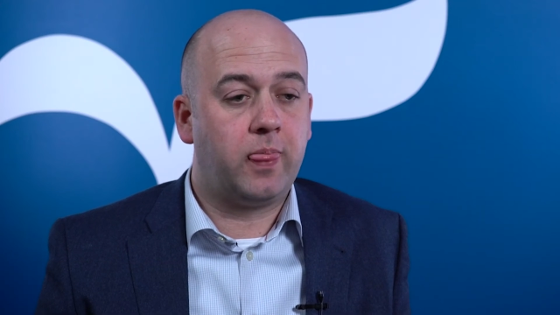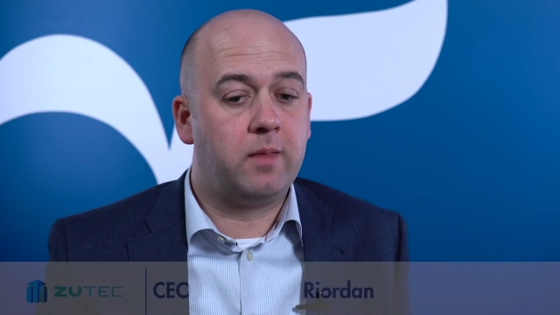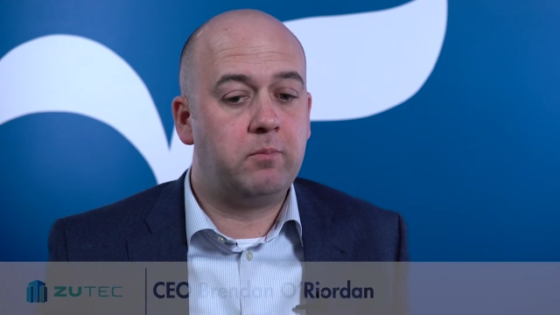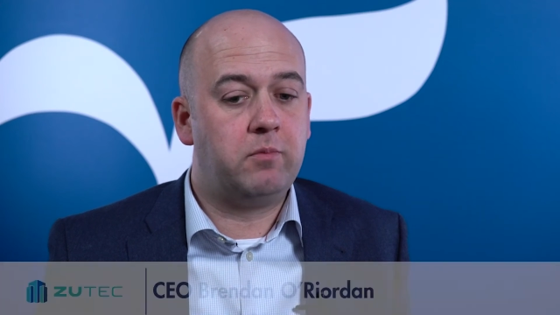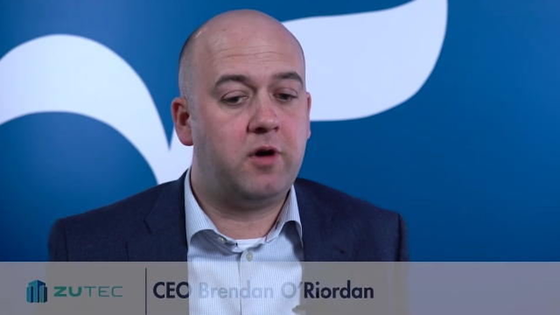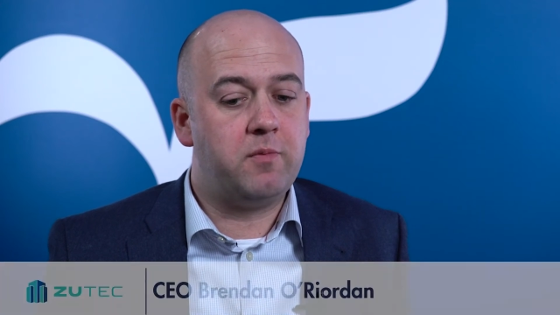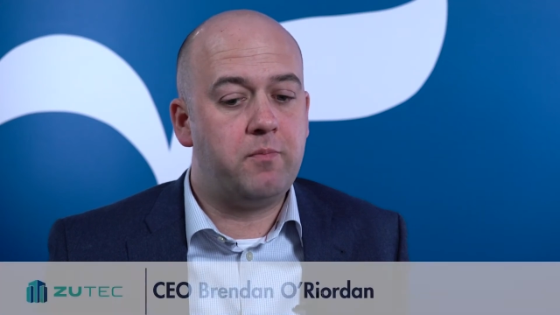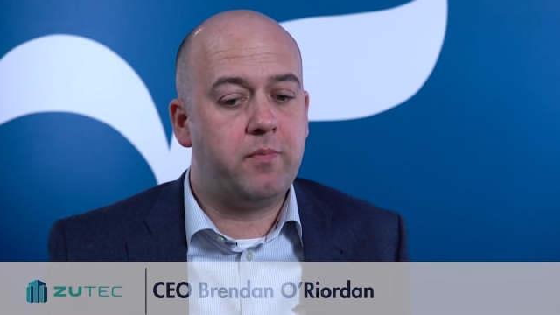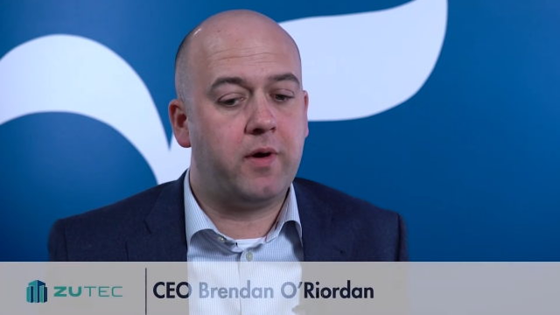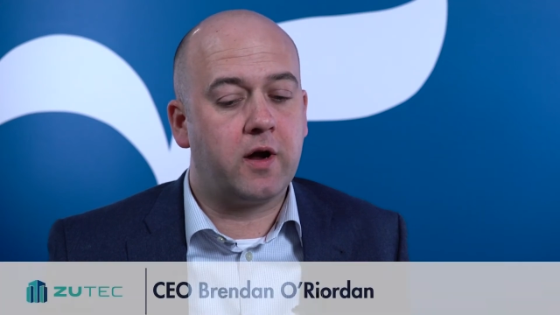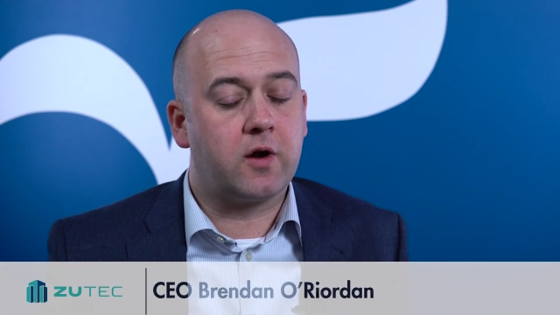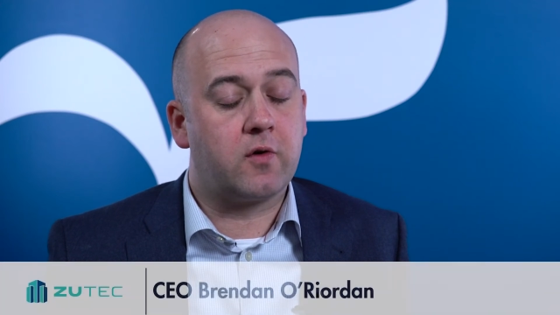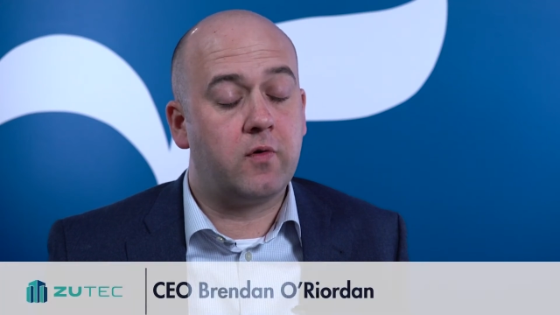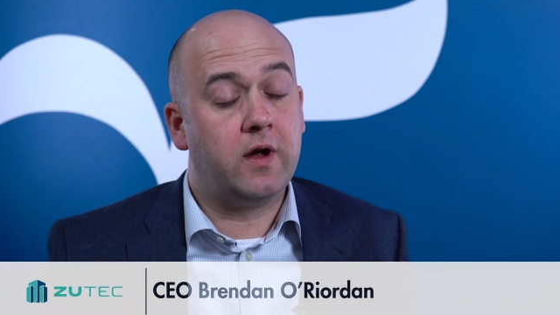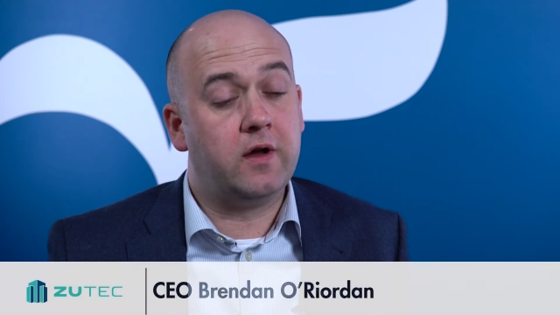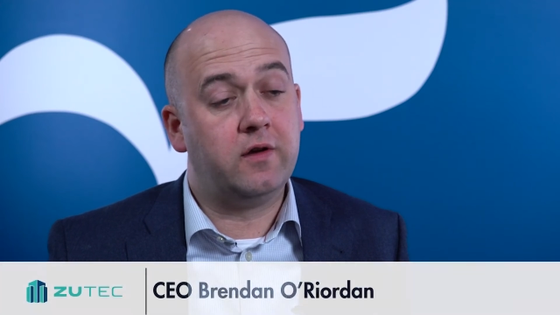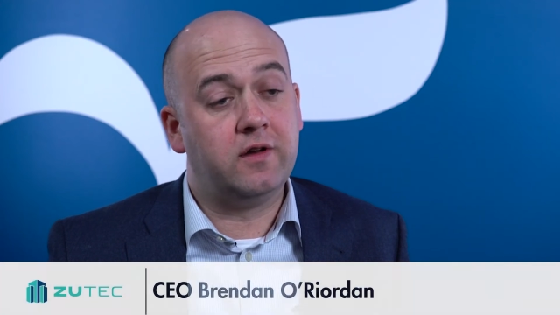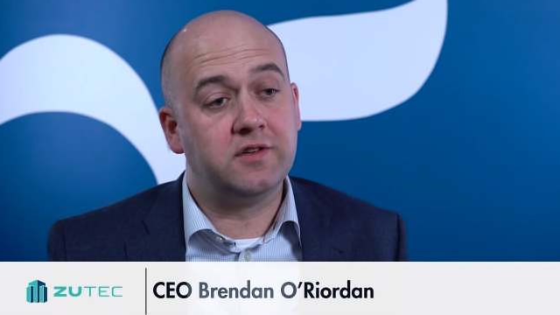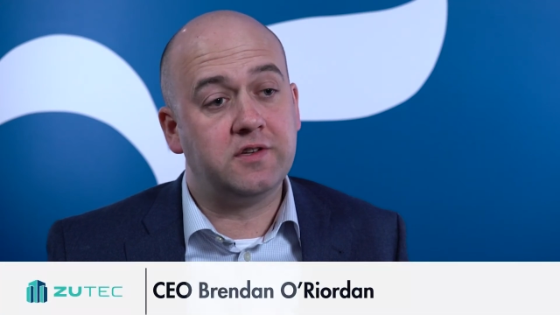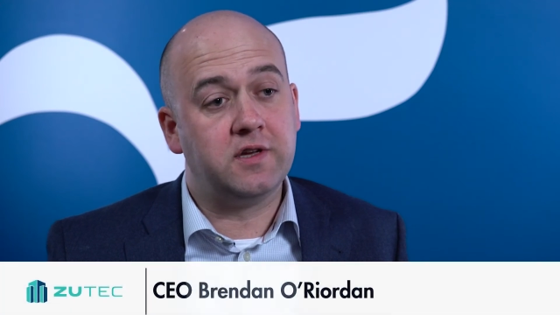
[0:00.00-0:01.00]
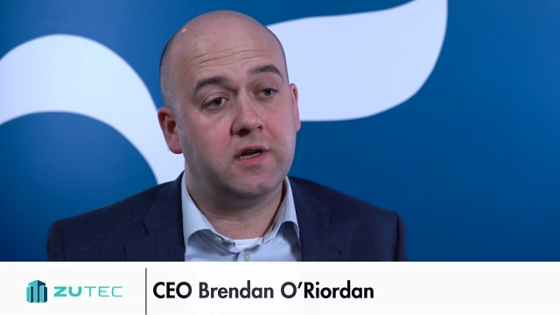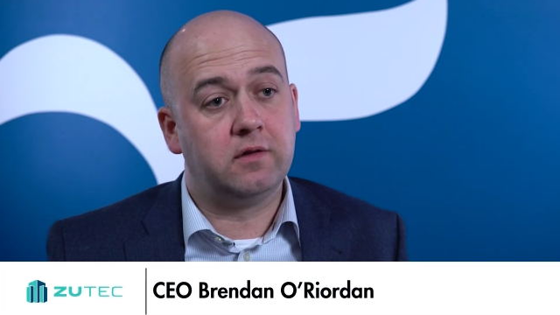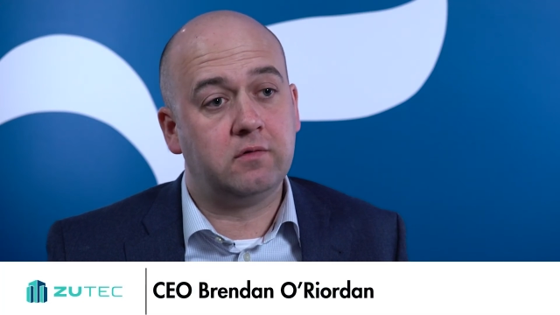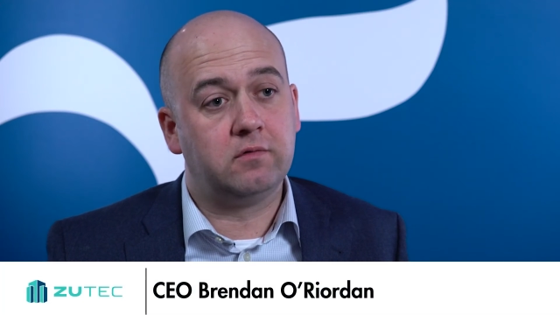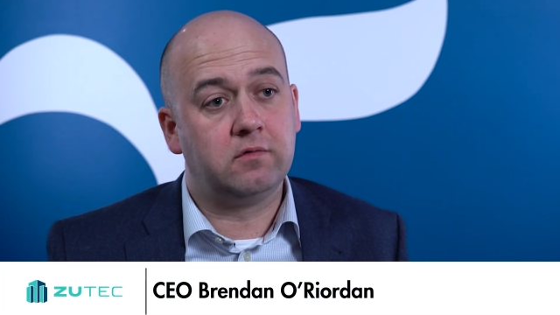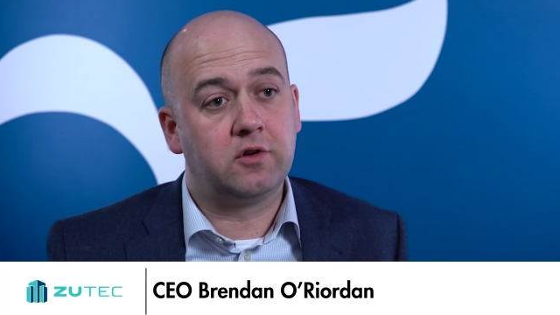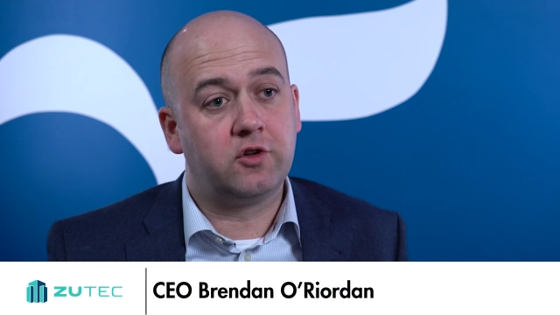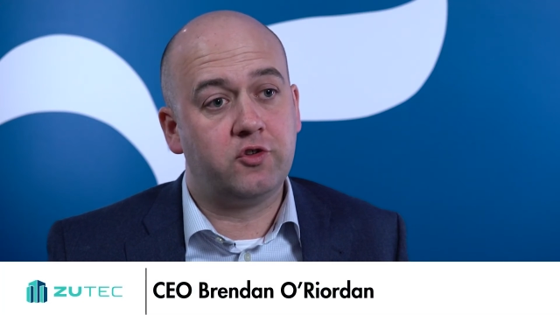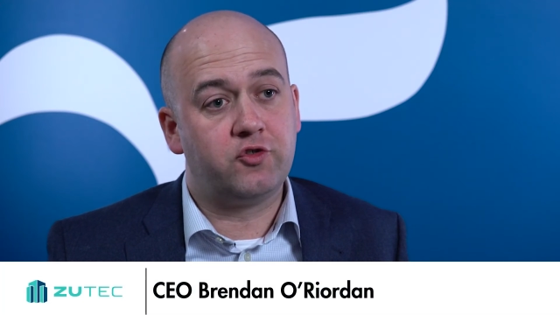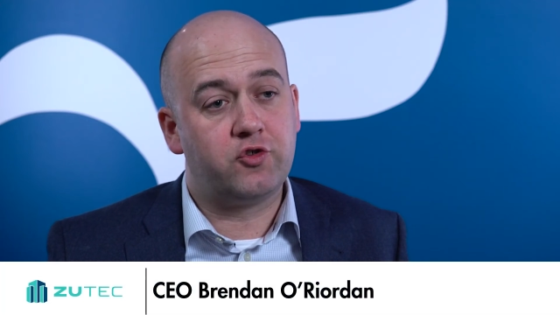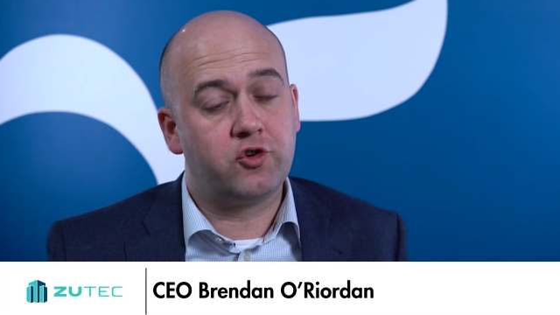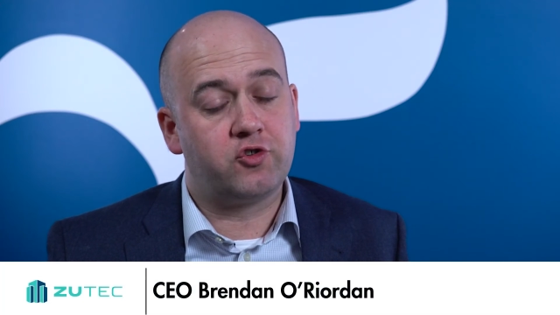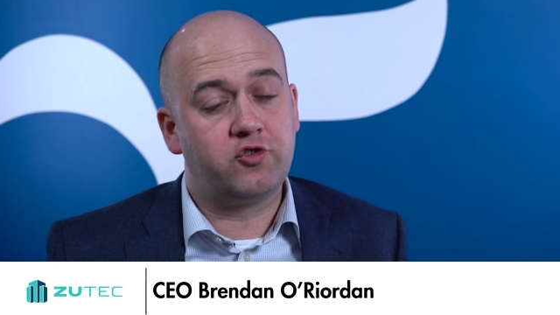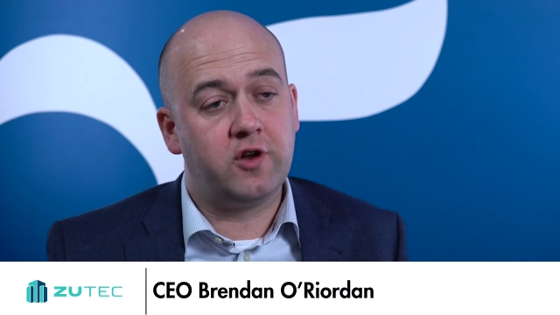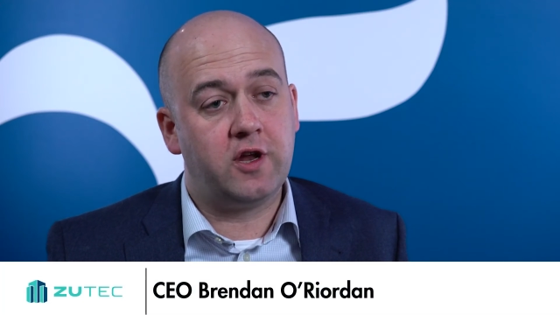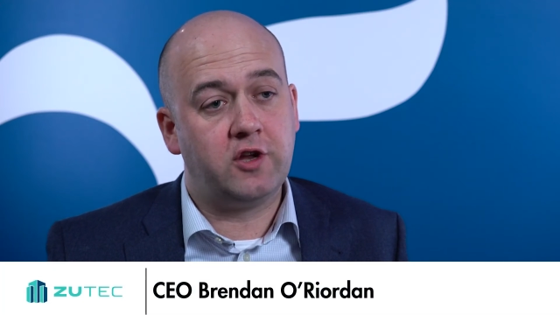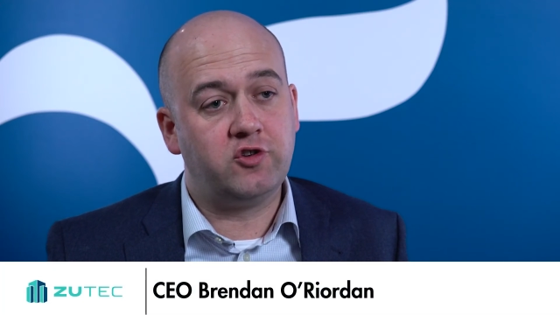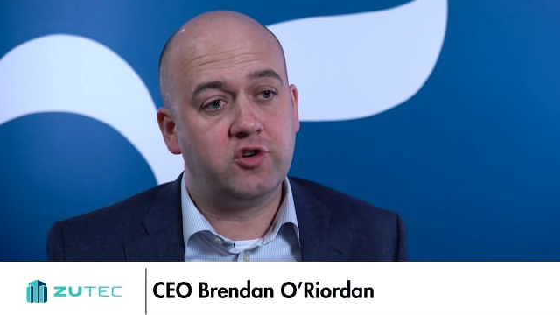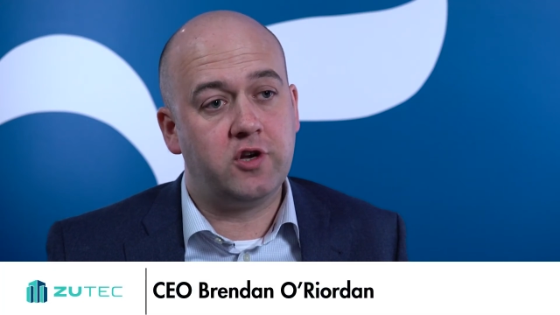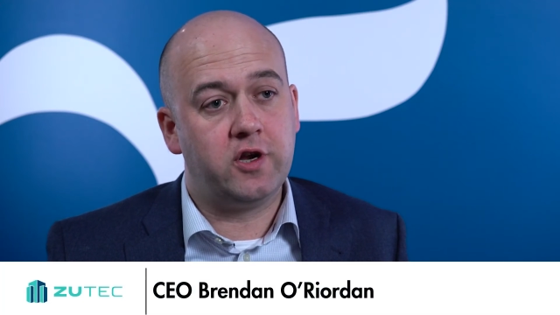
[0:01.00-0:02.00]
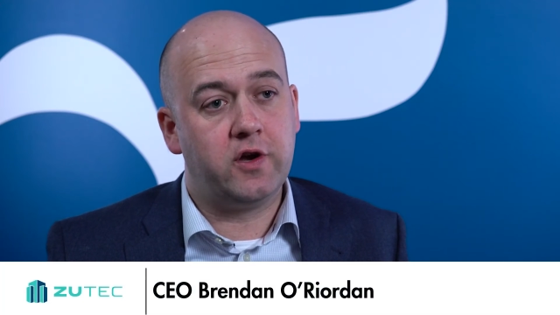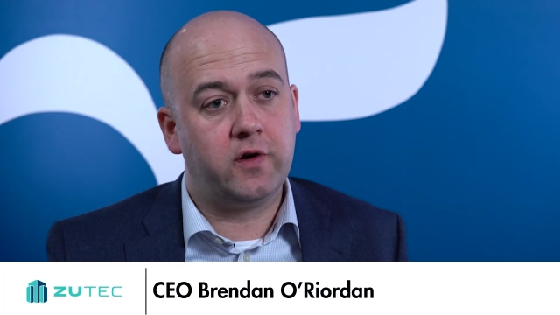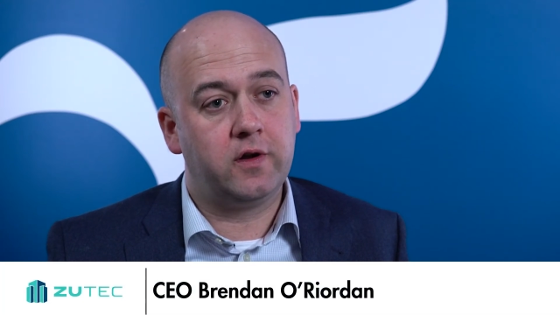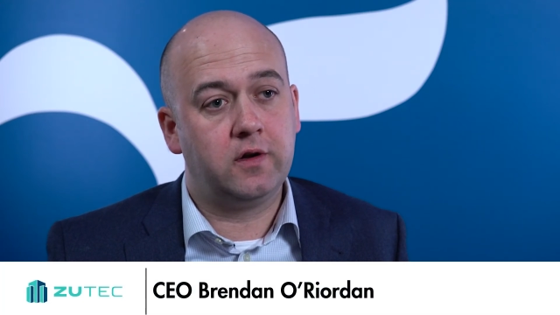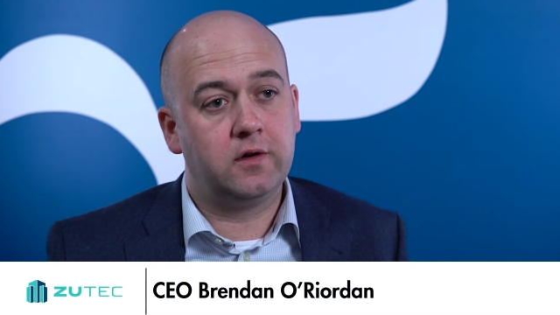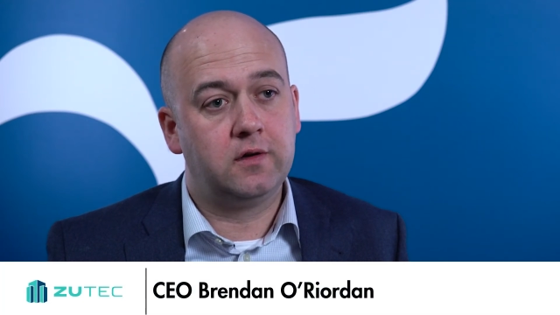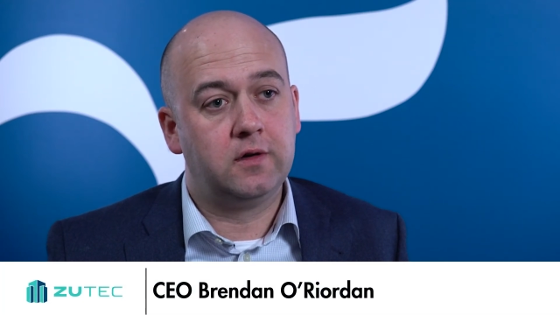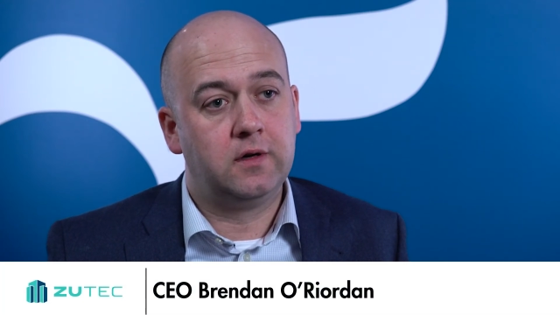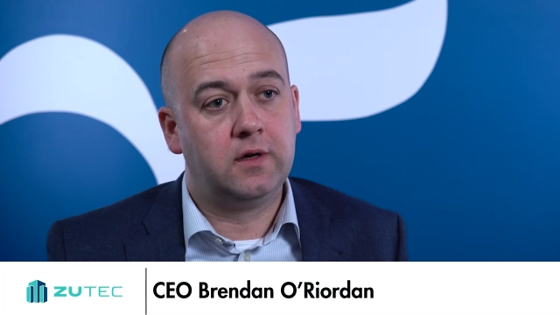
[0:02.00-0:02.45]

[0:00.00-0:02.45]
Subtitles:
My background is in construction engineering.